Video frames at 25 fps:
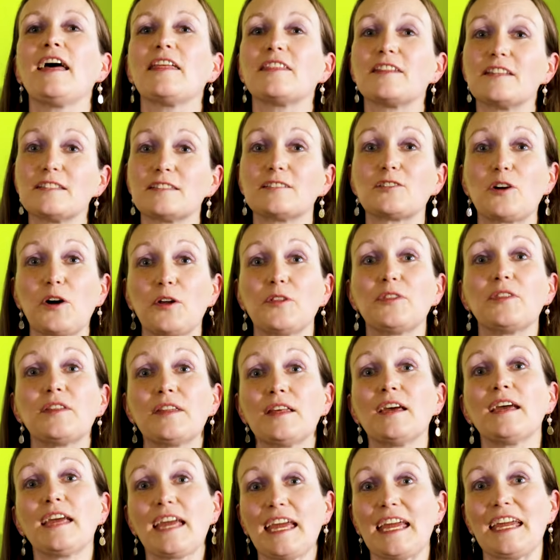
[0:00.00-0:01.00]
that's on
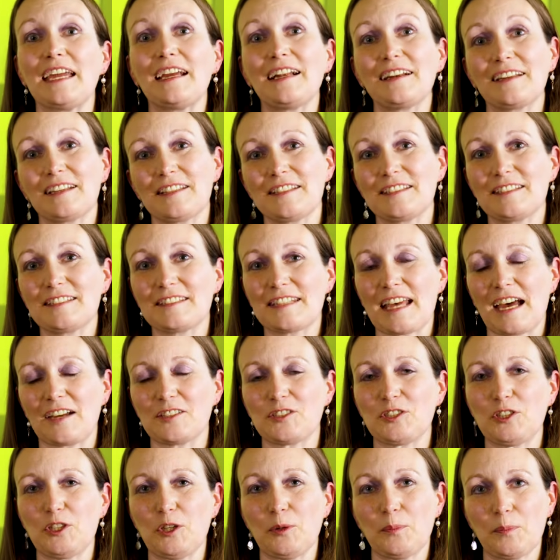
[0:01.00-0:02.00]
England's
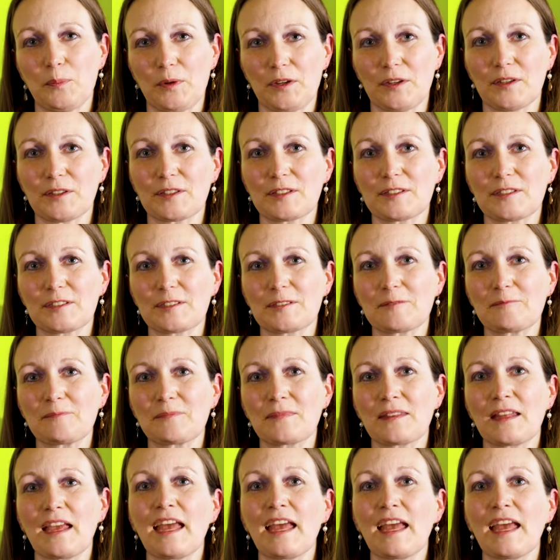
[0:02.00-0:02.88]
statute books.